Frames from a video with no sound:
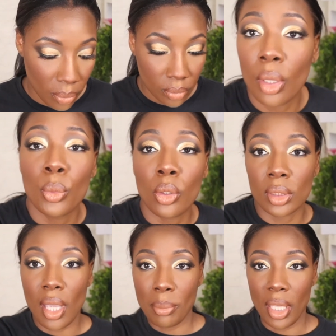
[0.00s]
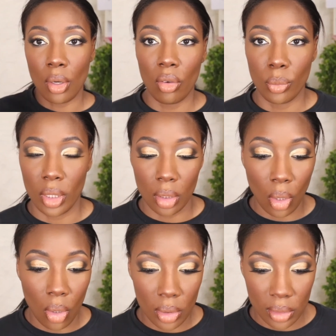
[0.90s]
And we're gonna top that off with a
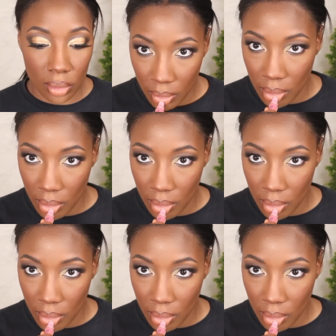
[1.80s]
gloss.